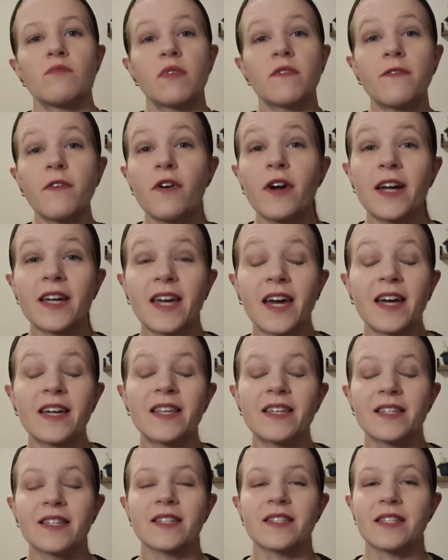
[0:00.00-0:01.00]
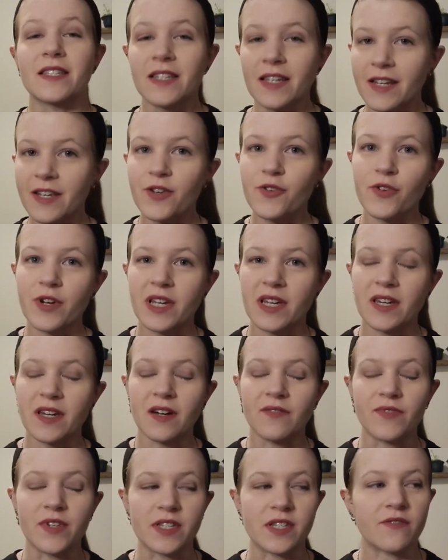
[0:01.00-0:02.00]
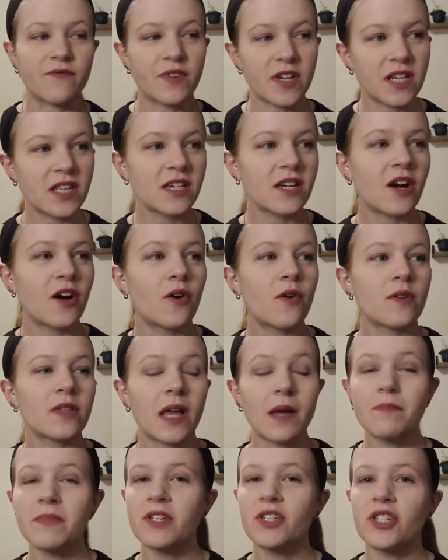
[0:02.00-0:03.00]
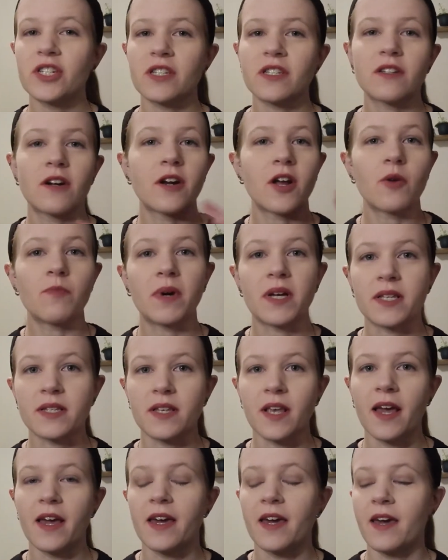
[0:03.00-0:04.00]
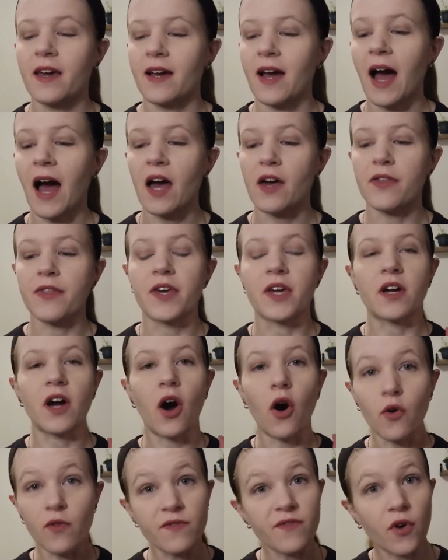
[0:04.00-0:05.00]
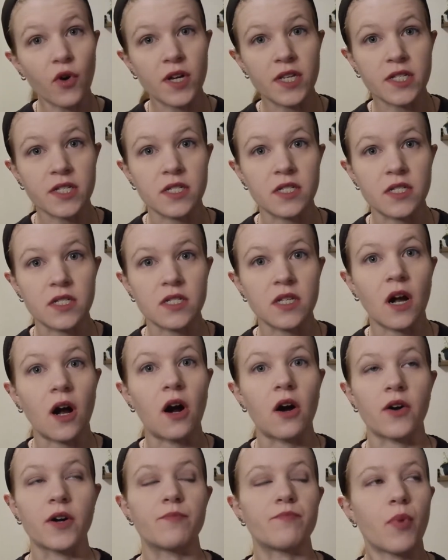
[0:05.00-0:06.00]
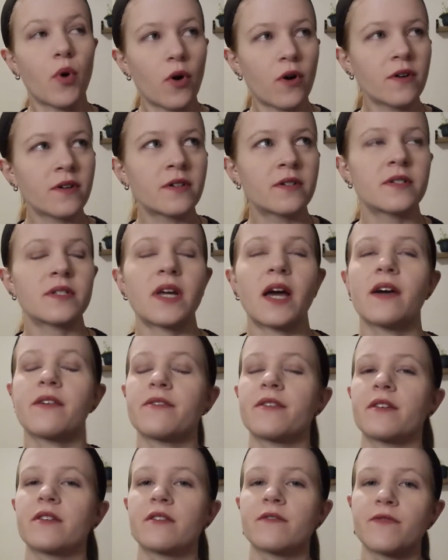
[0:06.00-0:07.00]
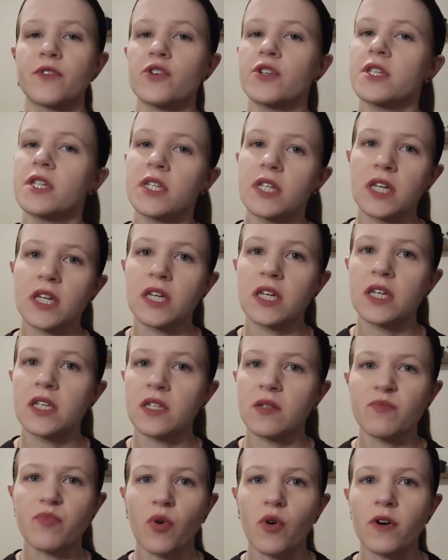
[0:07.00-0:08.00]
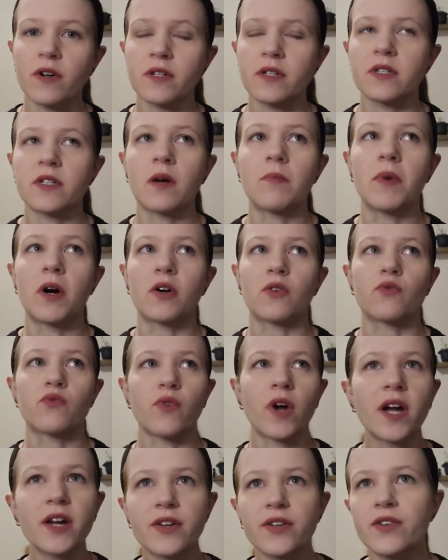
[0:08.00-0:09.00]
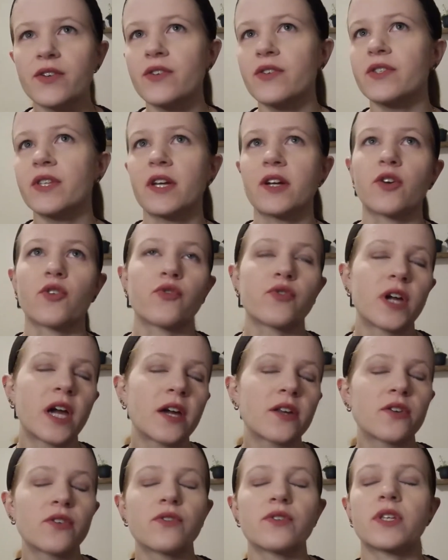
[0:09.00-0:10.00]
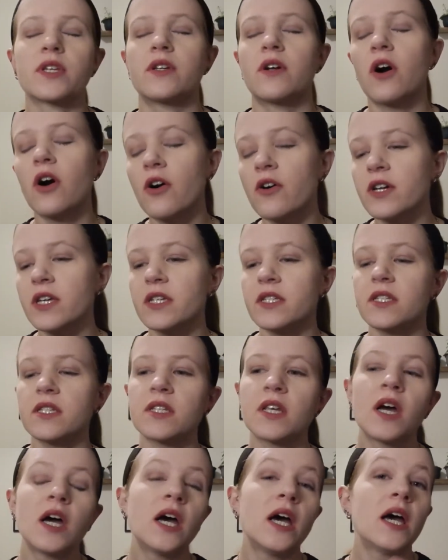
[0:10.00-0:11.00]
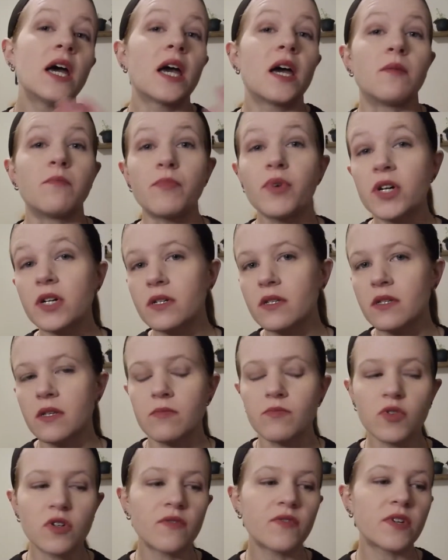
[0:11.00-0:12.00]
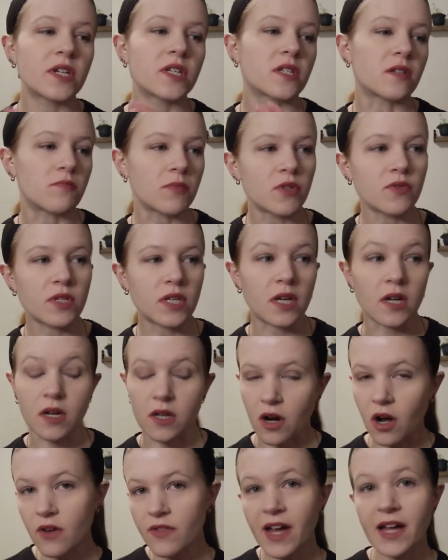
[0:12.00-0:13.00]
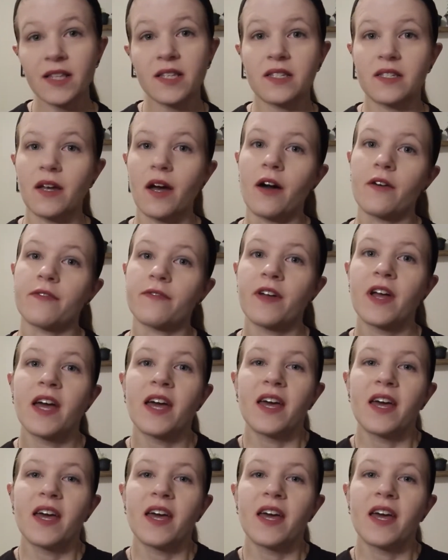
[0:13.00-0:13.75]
Before I get into the nitty-gritty of this video, let me just start out by saying I think own voices are important. I think diversity is important among writers and creators and artists and books and movies and music and all that stuff.